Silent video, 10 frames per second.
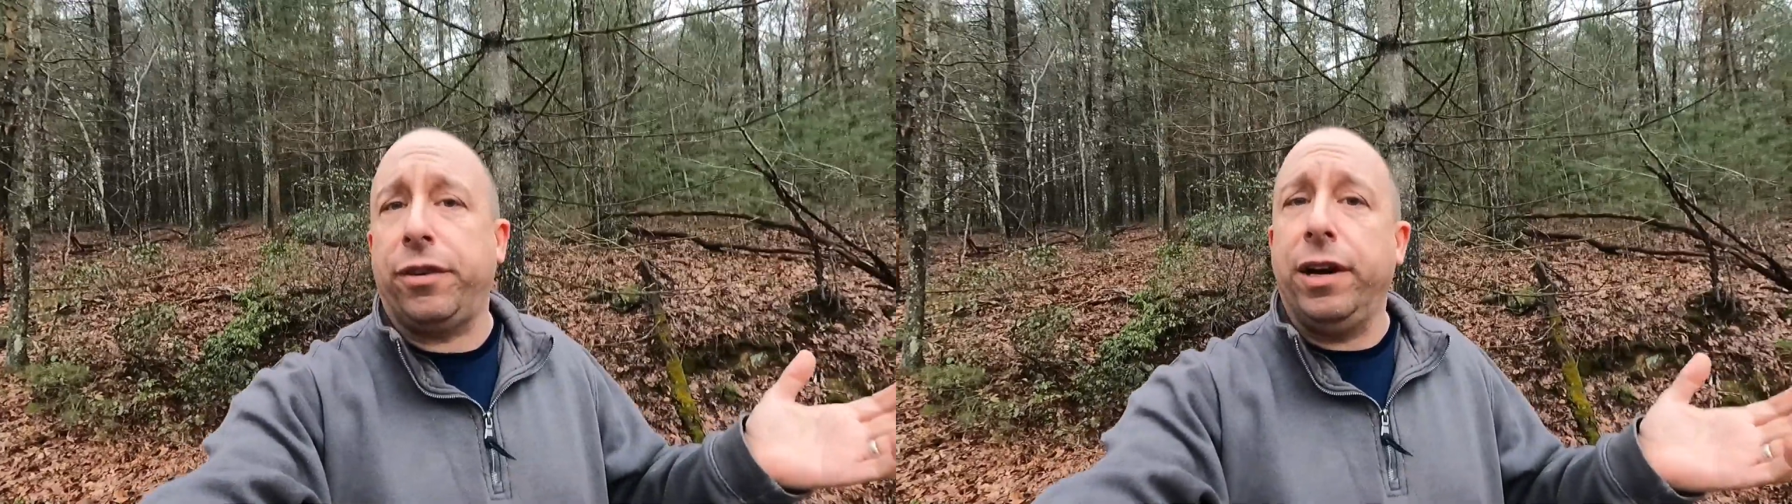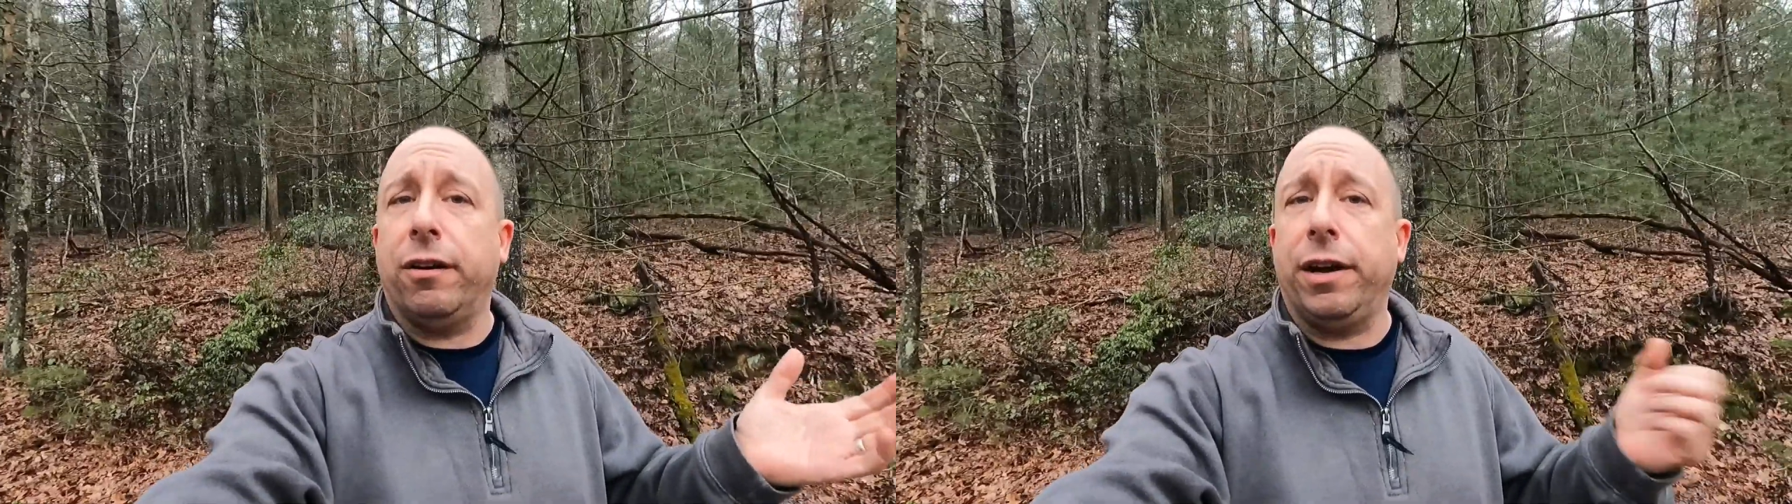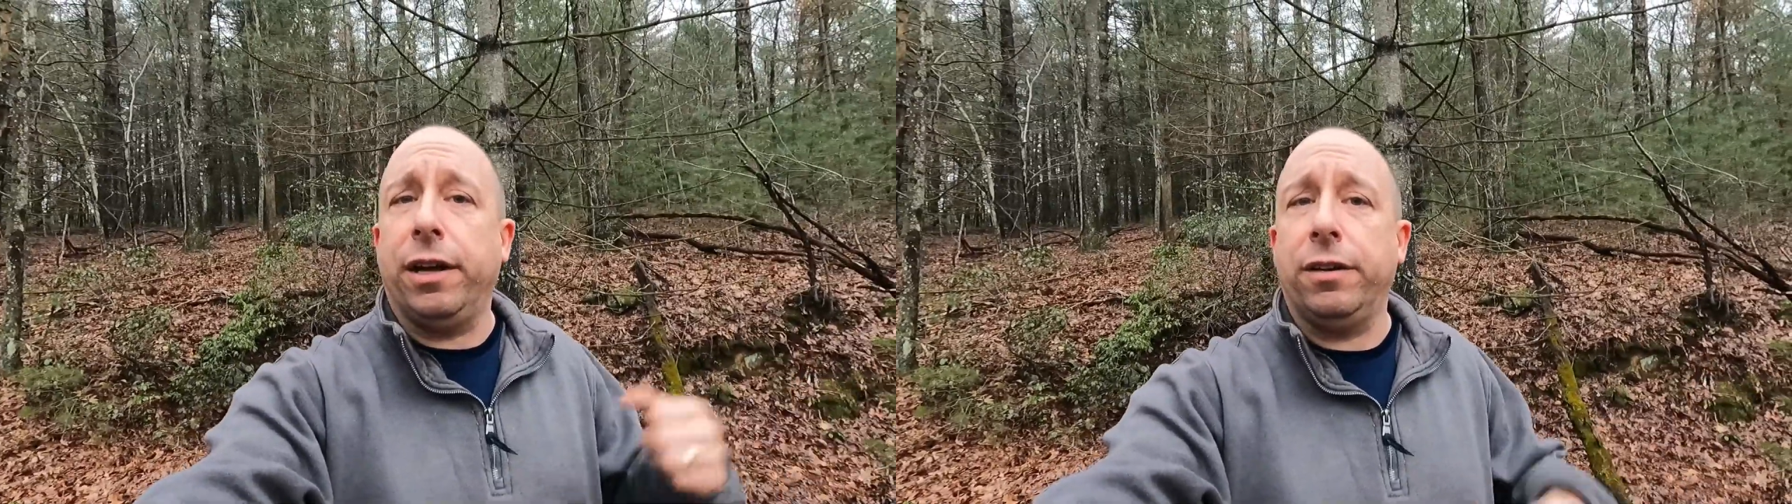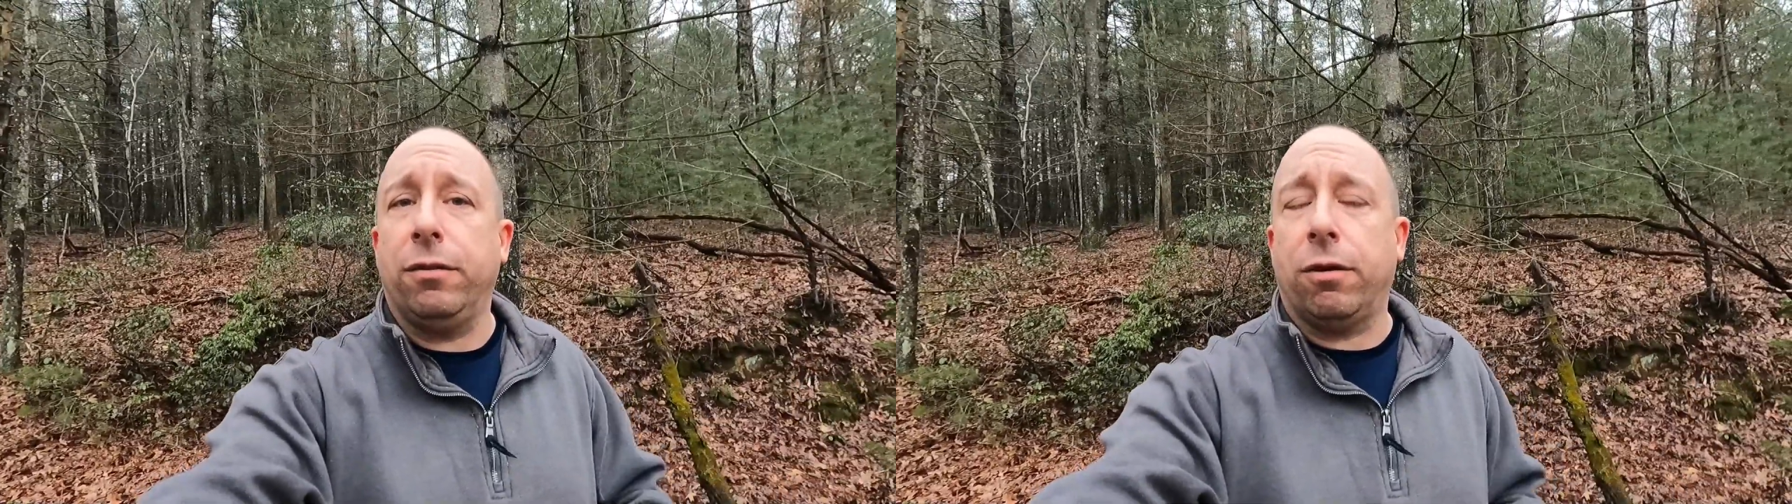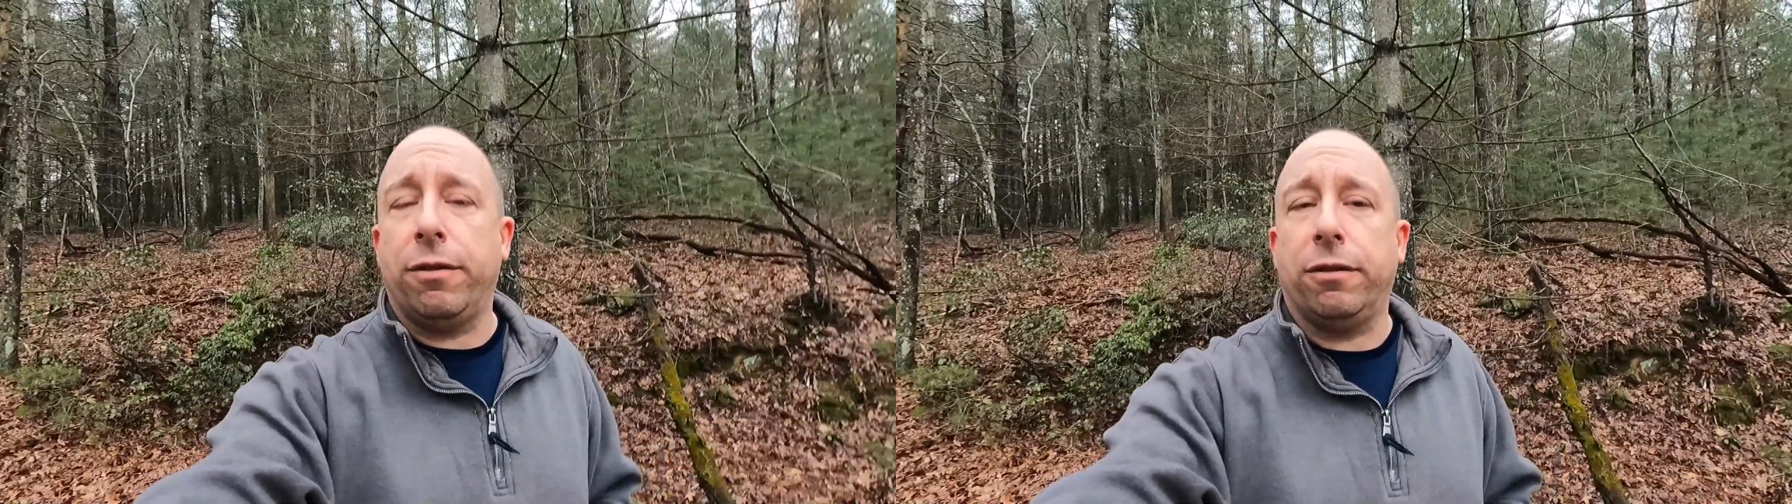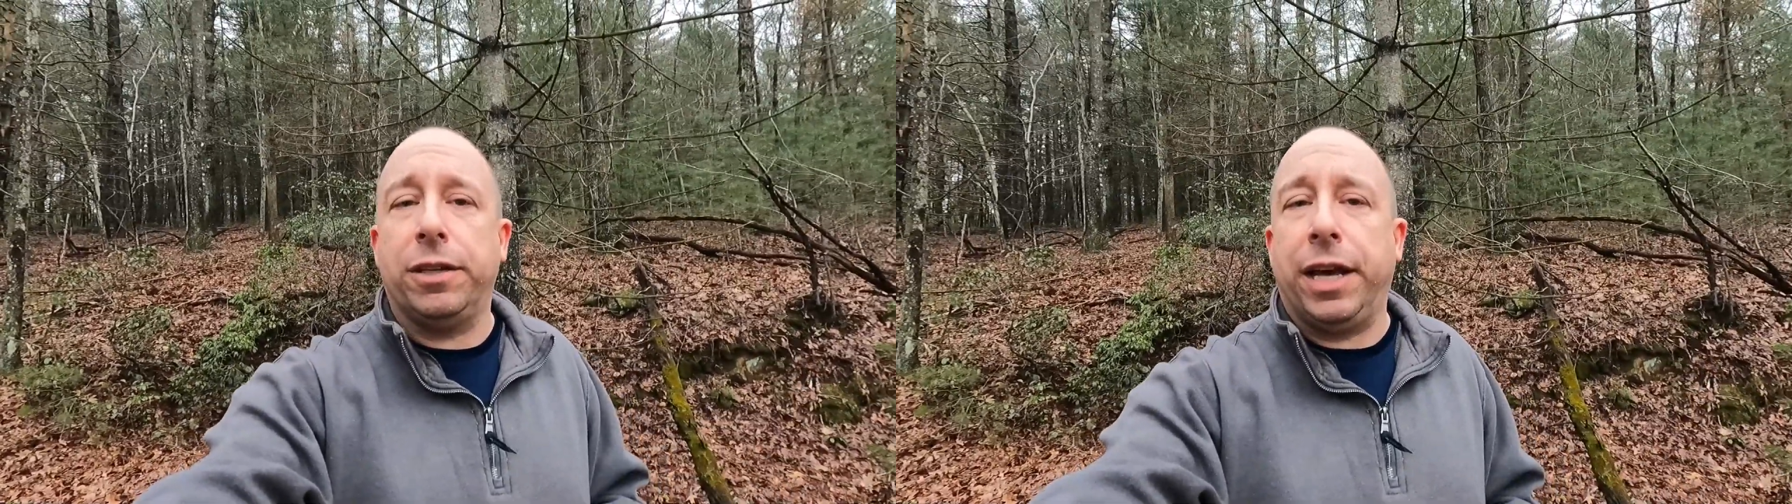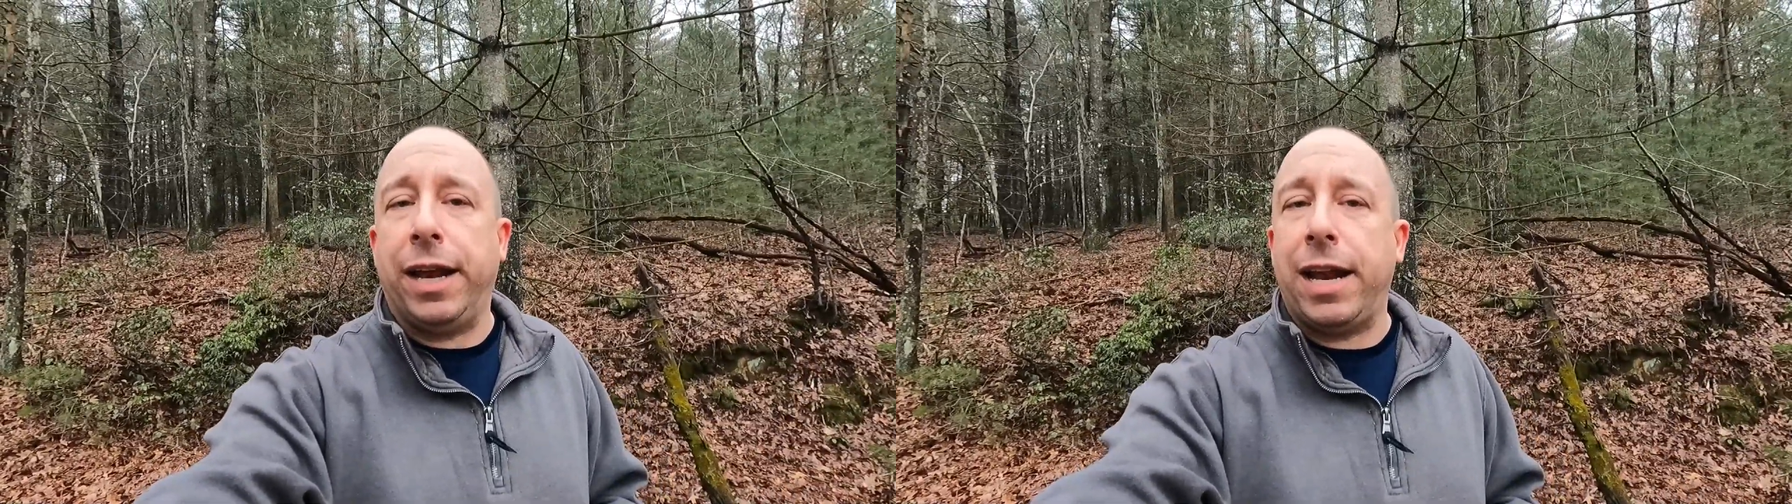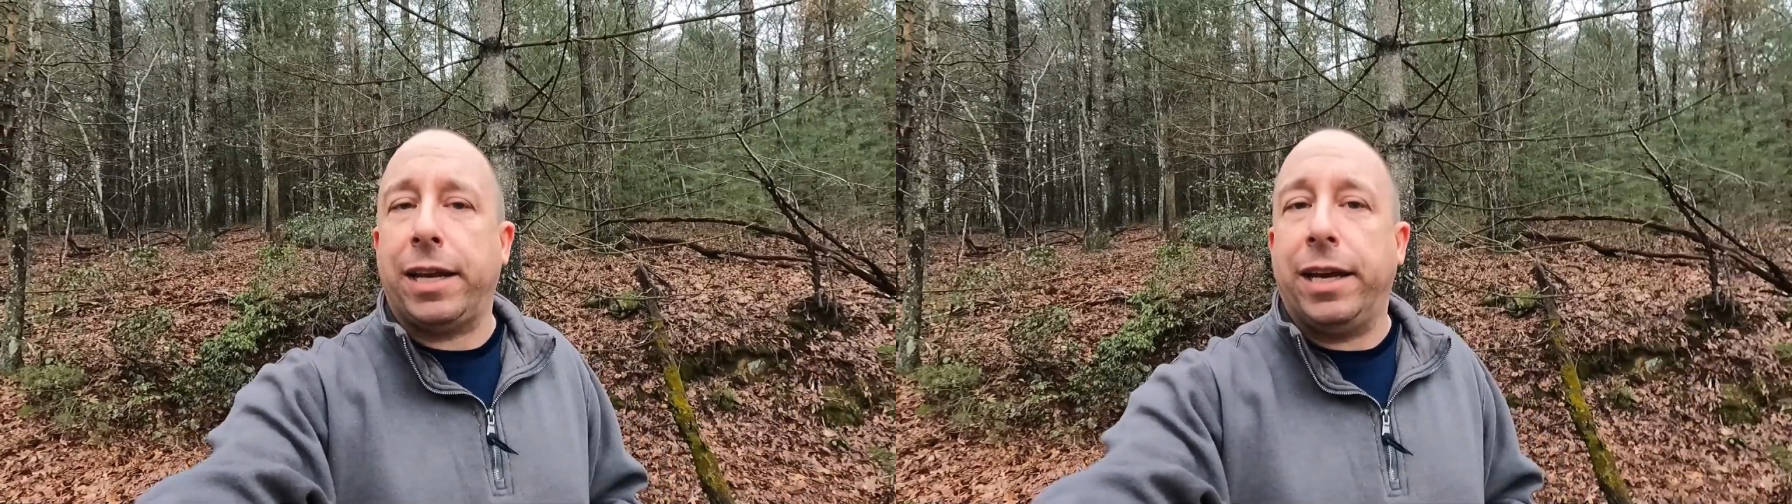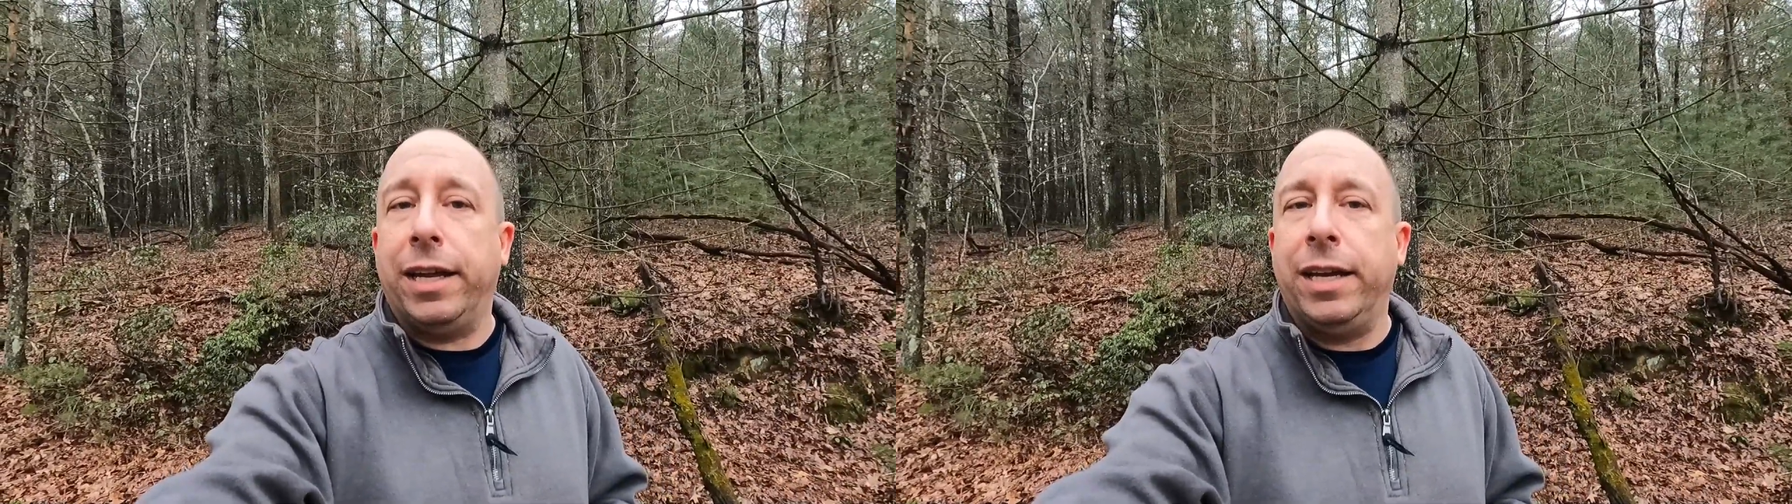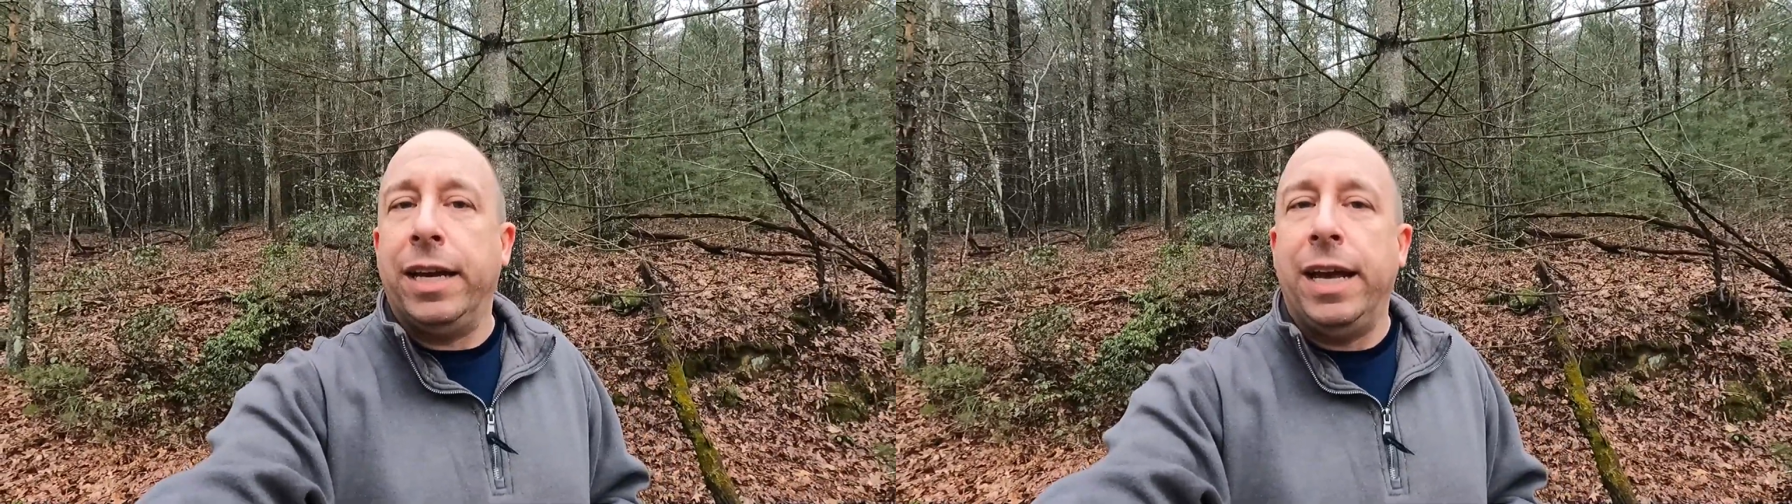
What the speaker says: here in northern Connecticut